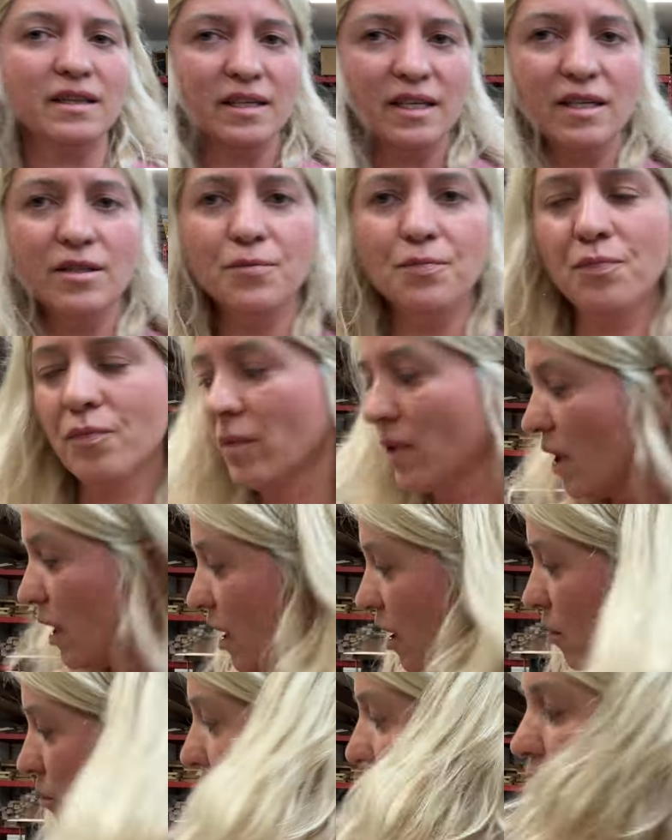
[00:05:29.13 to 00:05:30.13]
it,
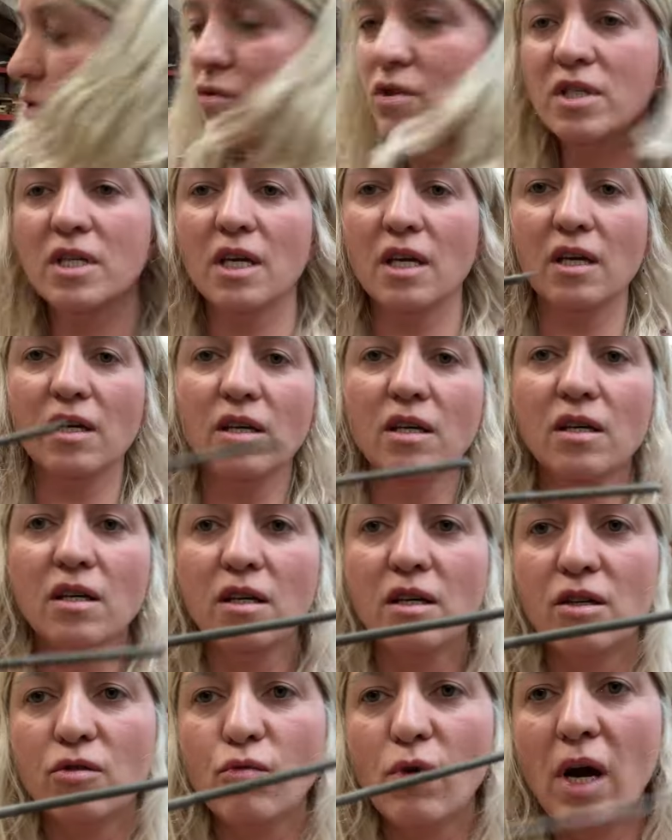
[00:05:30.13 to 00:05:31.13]
I'll be using
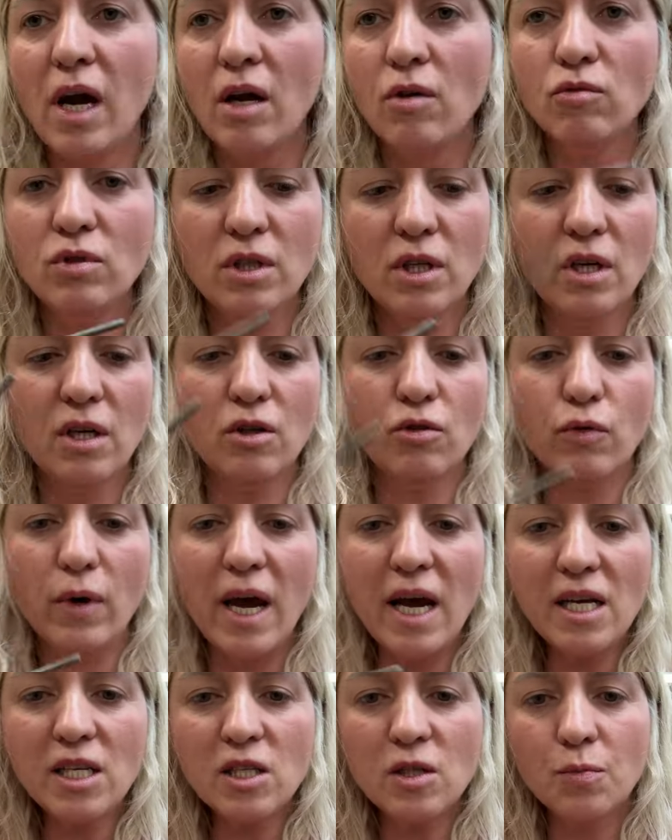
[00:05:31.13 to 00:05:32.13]
a round
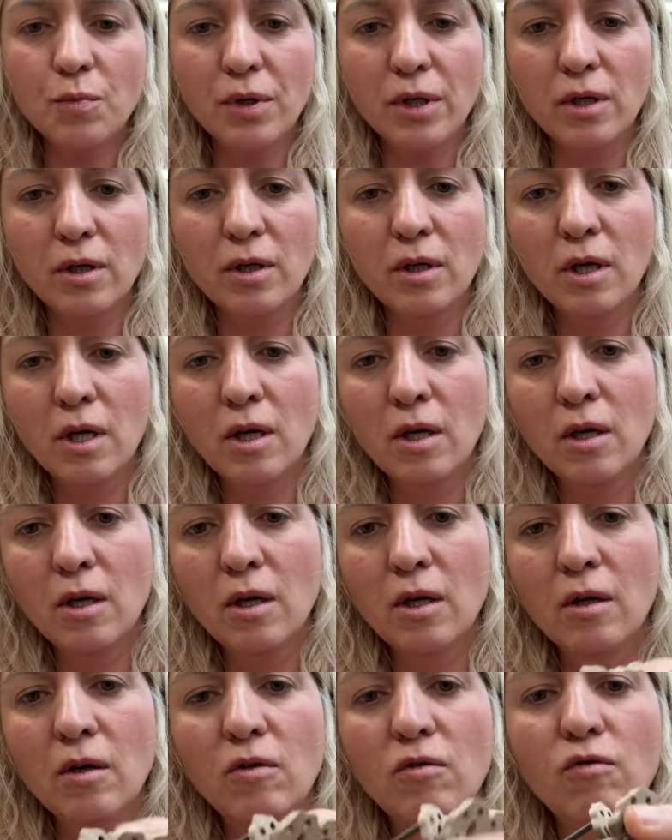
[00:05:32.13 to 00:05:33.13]
rasp
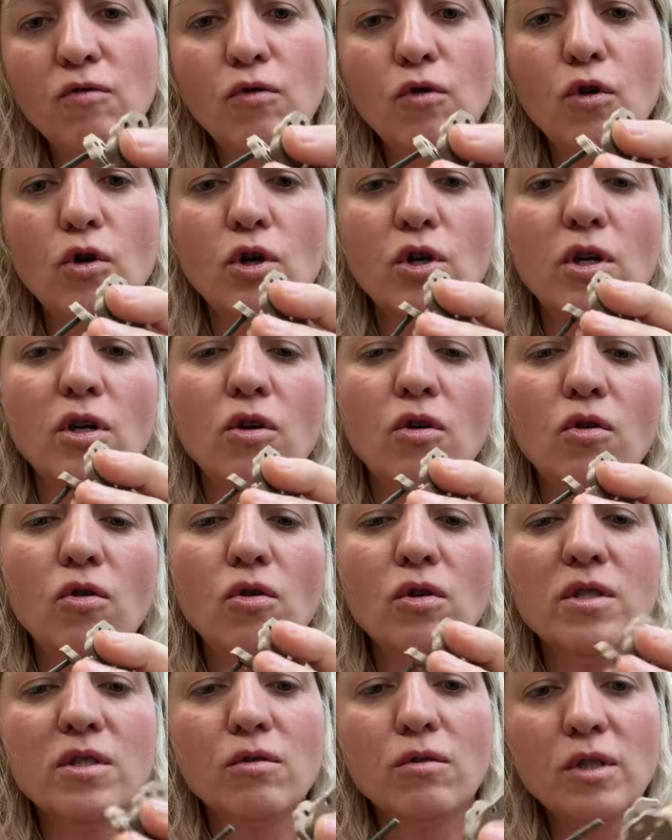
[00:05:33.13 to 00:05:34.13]
for the
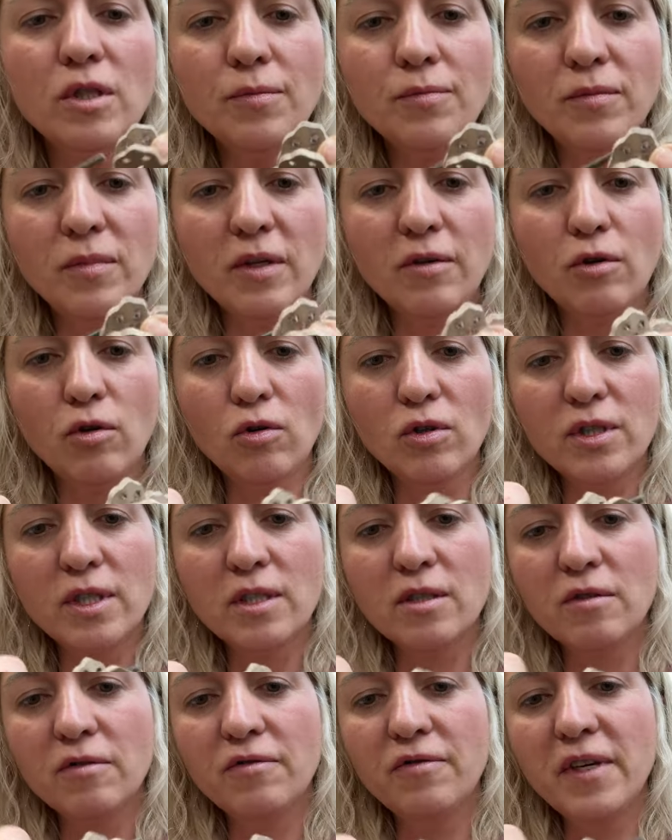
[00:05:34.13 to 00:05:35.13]
holes. Oh, the holes
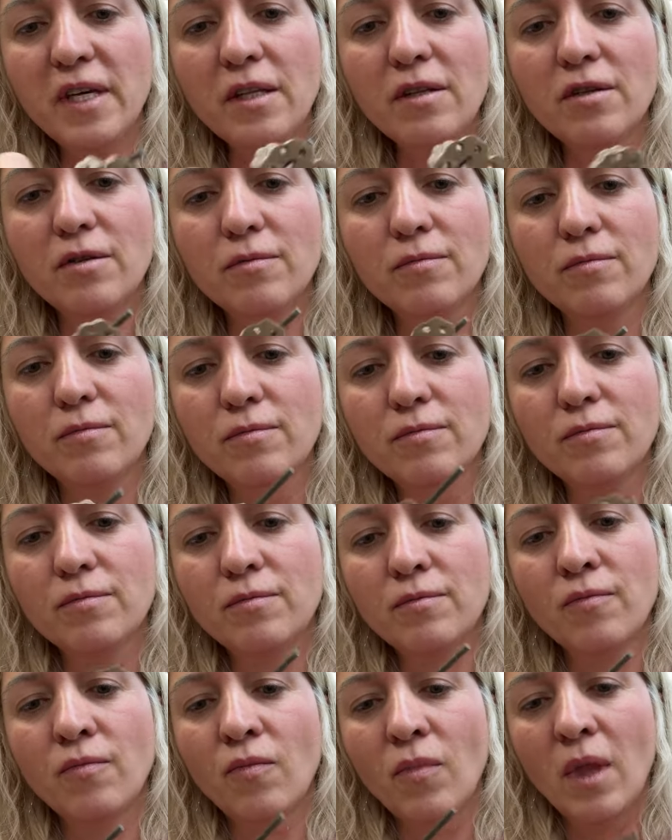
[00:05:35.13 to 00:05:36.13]
doesn't fit.
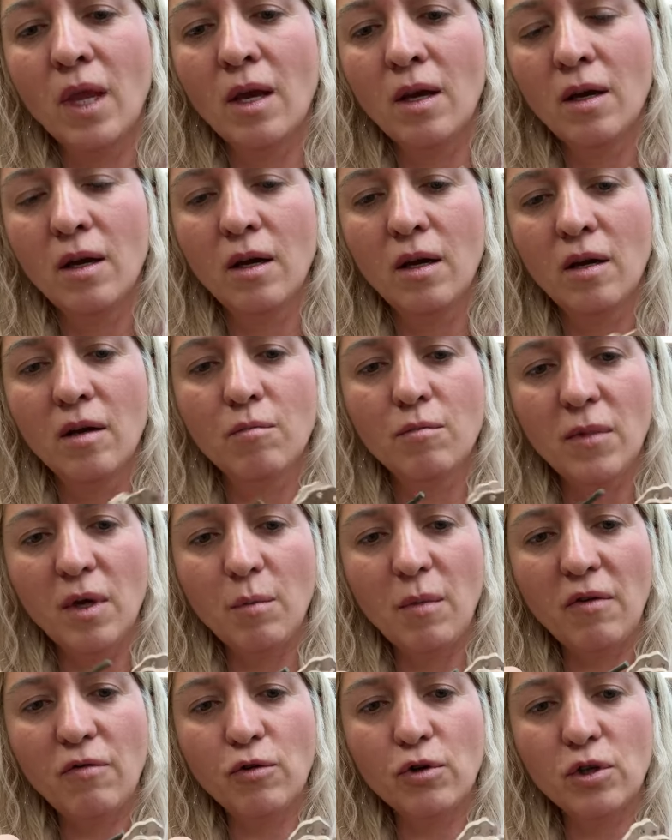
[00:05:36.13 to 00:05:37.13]

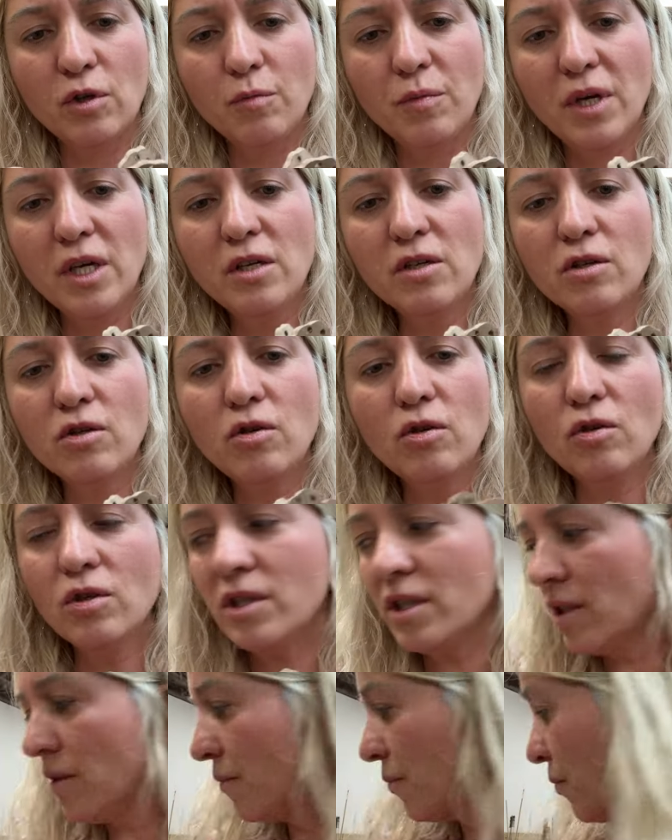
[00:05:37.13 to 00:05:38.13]
Maybe for the bigger holes.